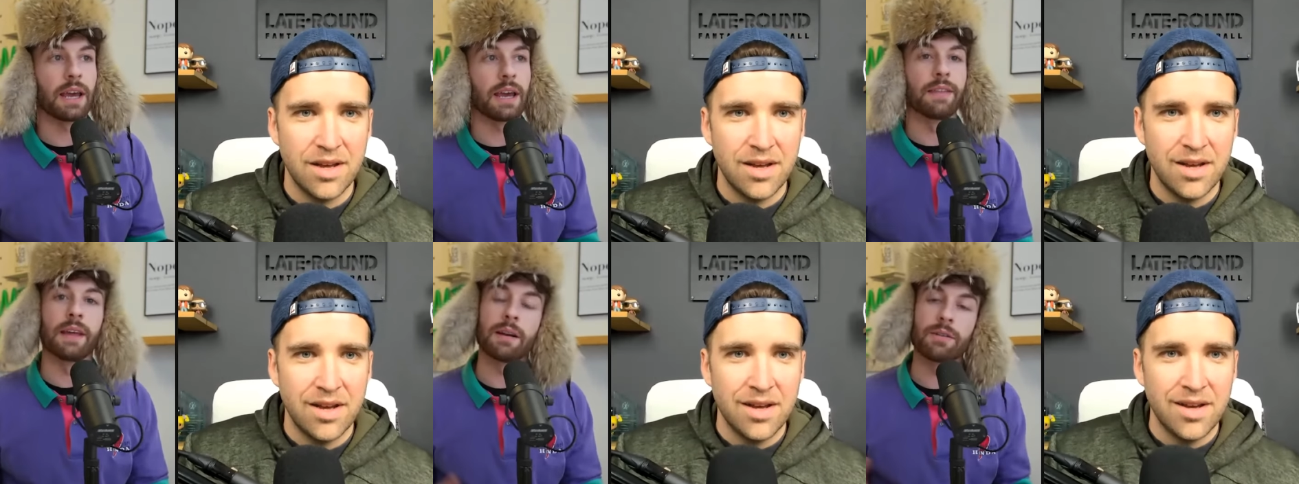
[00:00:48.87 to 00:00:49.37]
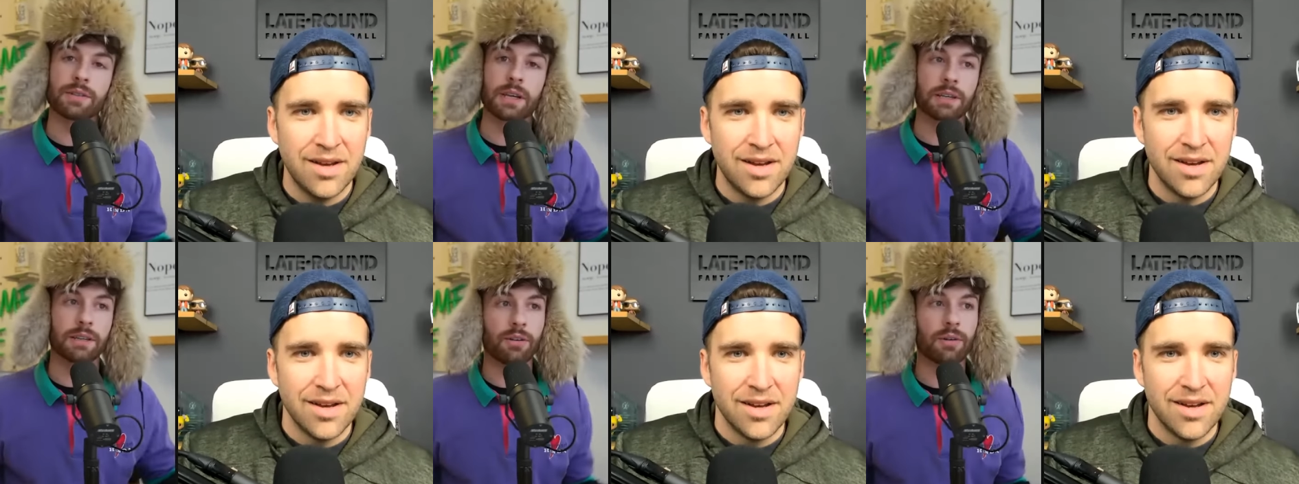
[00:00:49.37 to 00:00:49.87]
Speaker 1: And then I was like, you
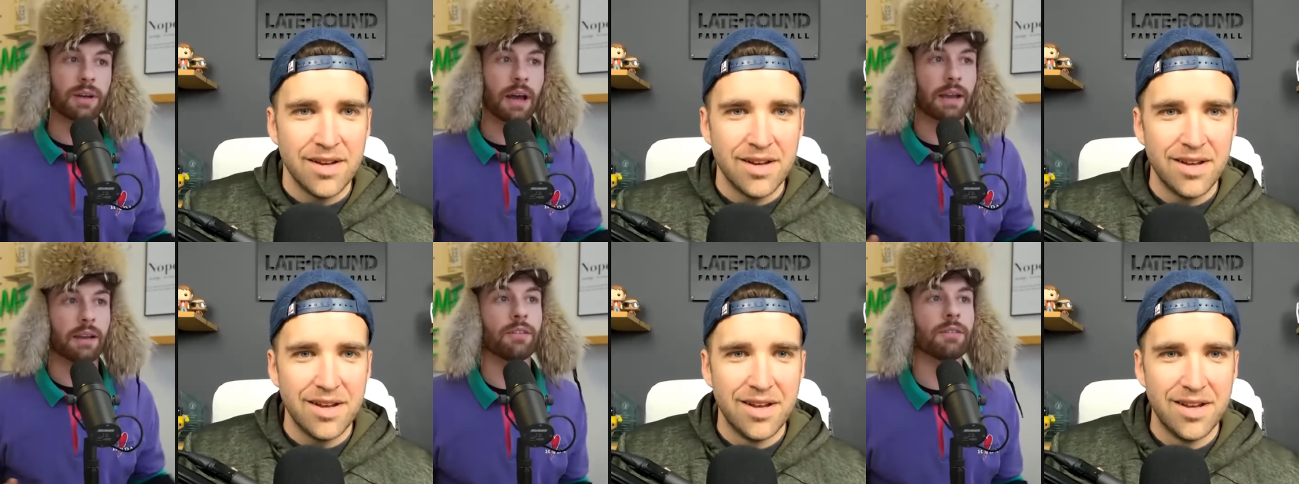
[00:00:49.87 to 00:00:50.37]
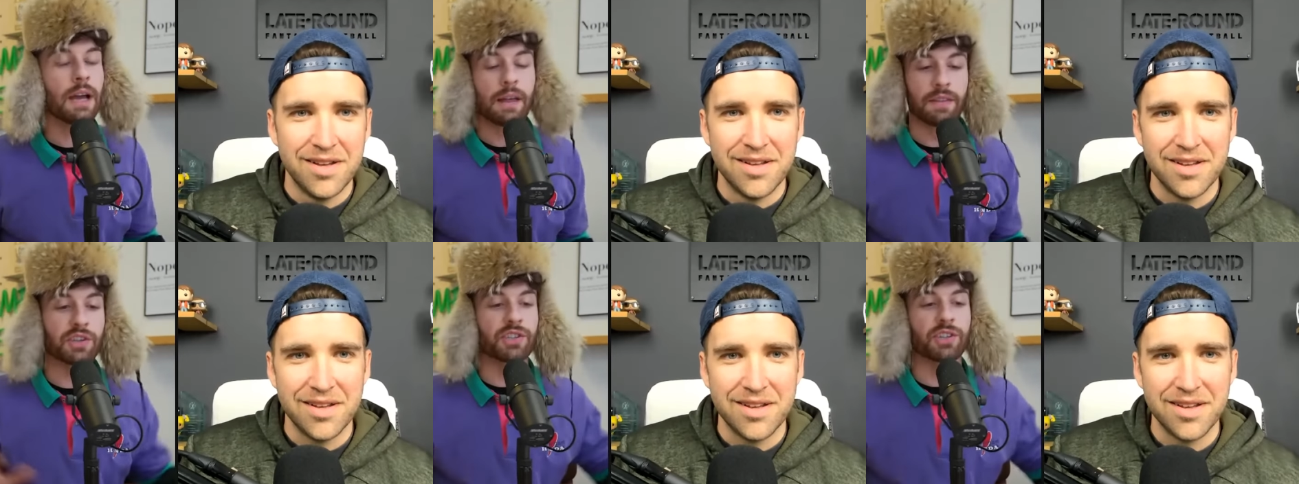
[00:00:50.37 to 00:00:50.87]
know what? I don't. This
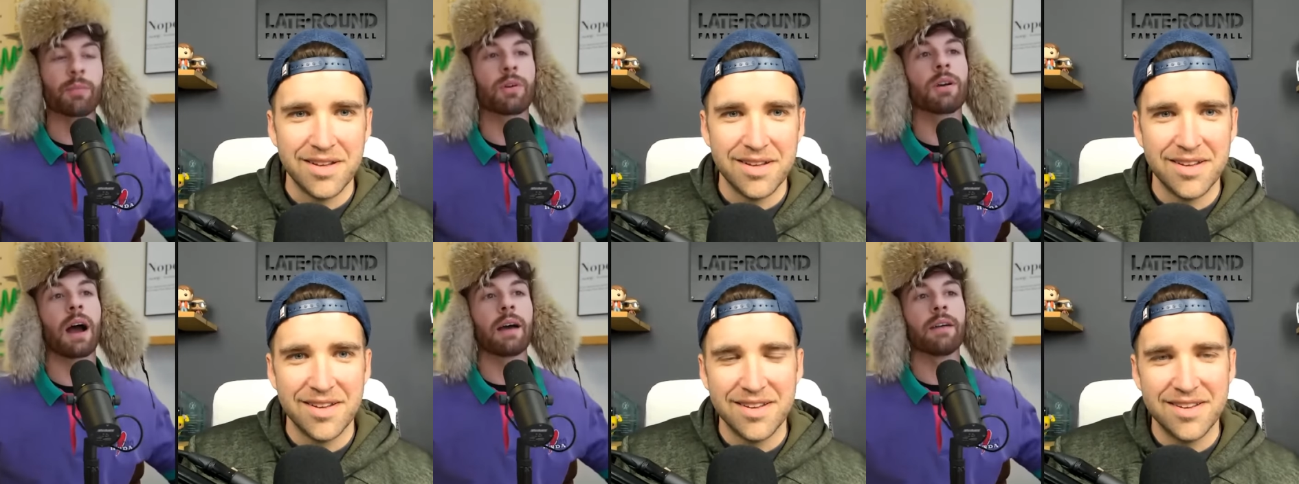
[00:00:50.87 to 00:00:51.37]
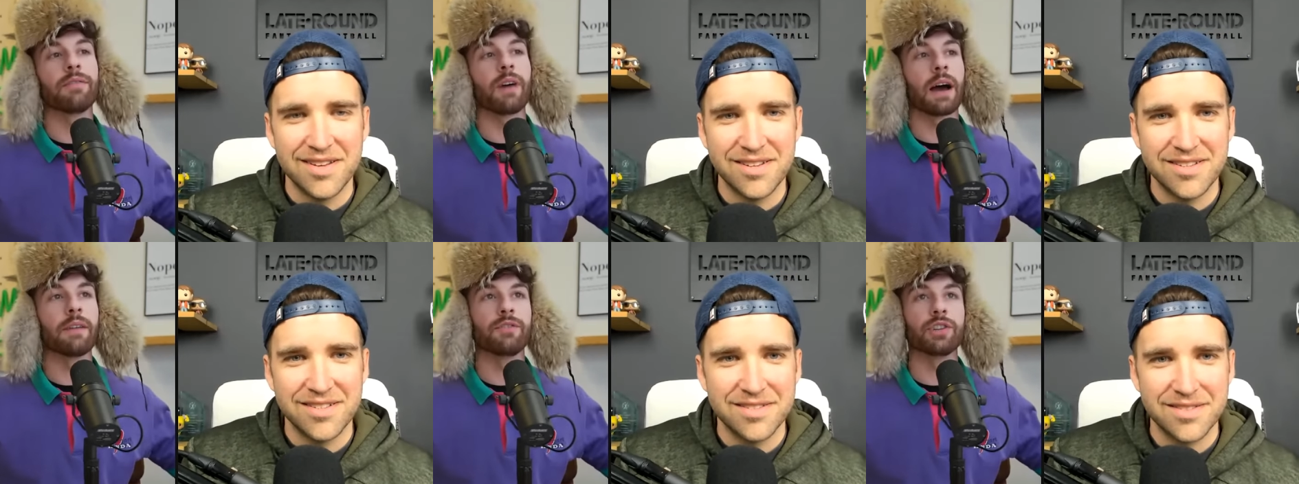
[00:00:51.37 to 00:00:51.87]
summer, I've
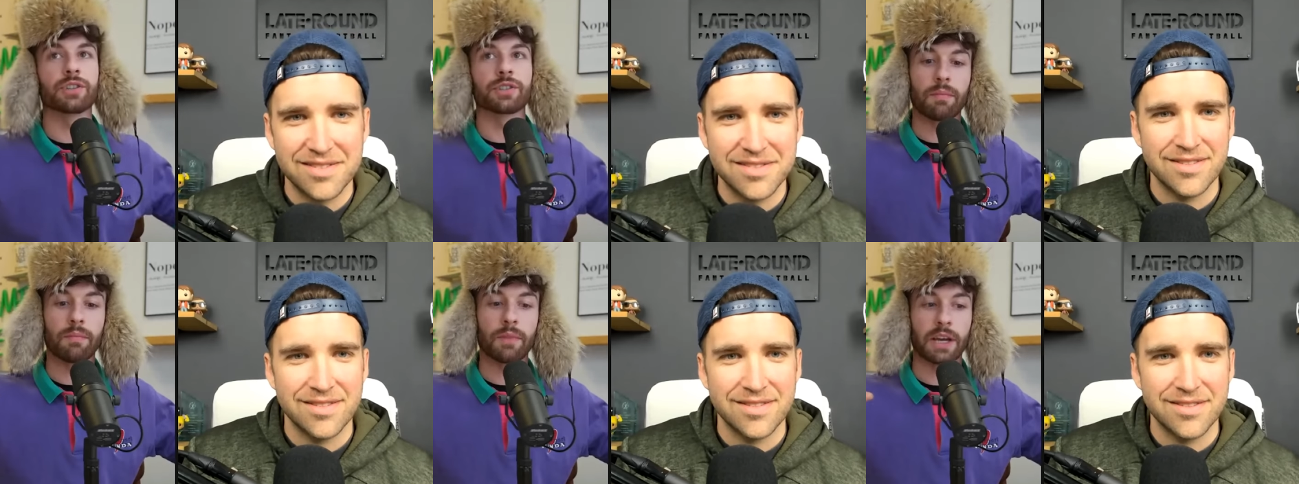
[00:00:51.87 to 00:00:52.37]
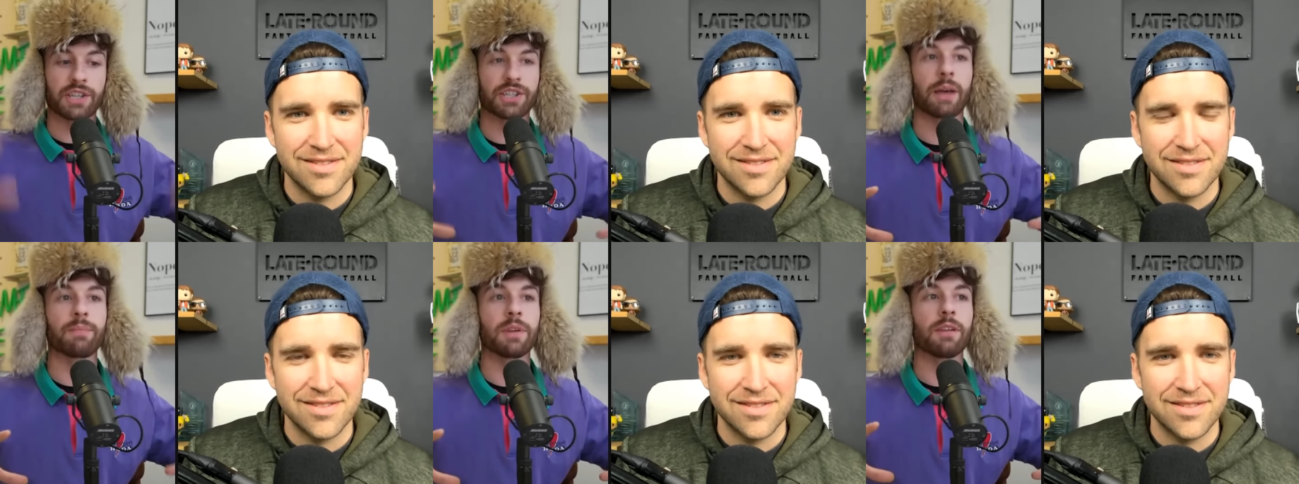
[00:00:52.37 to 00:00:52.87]
I've just
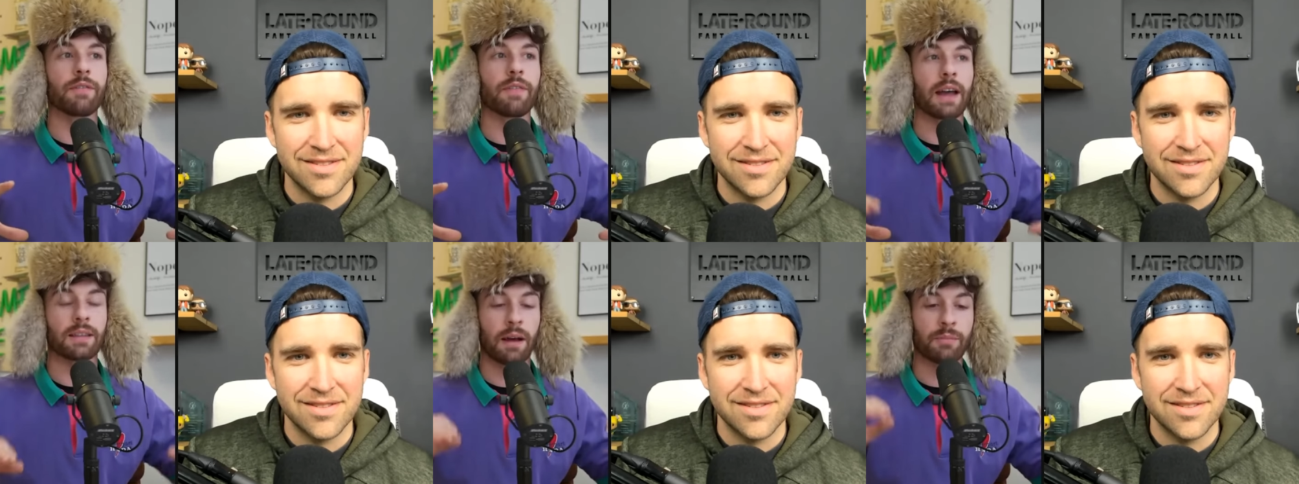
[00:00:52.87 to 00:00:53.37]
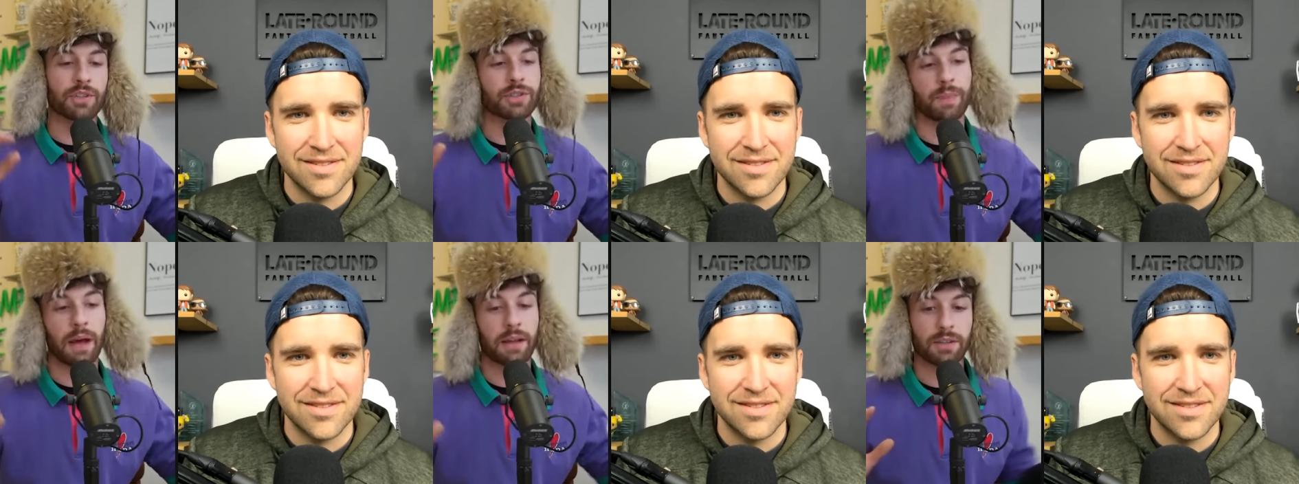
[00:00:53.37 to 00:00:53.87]
accepted the fact I'm just
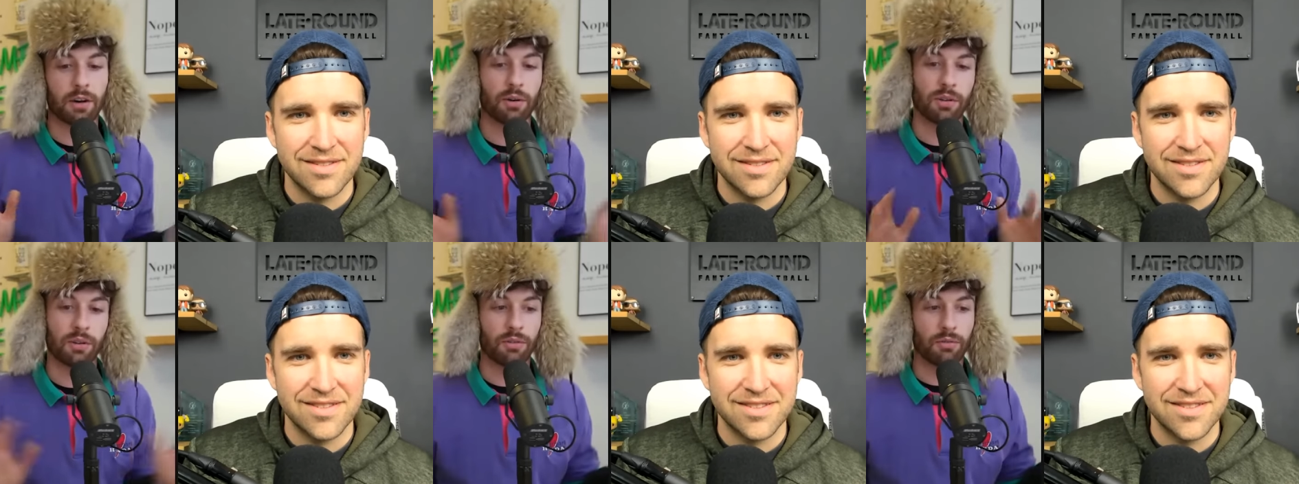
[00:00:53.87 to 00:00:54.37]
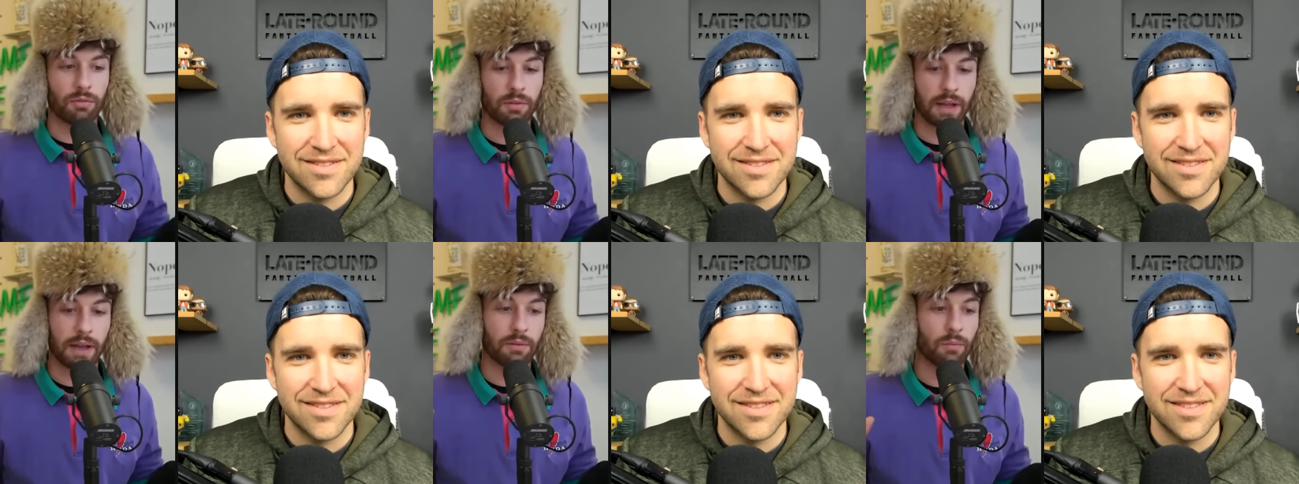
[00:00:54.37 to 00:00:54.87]
about to go a little like
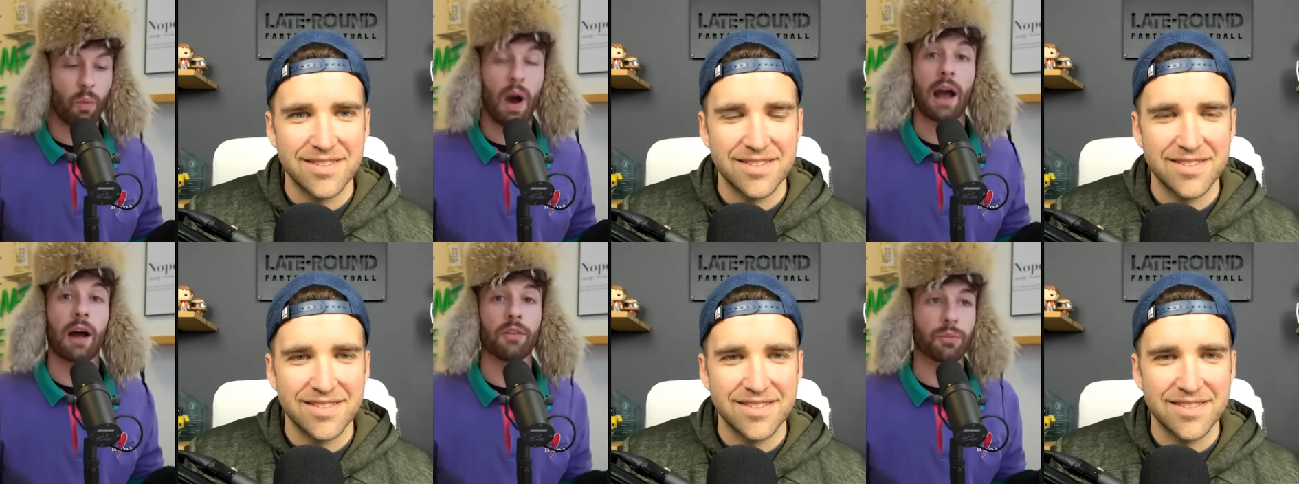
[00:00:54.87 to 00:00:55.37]
wild with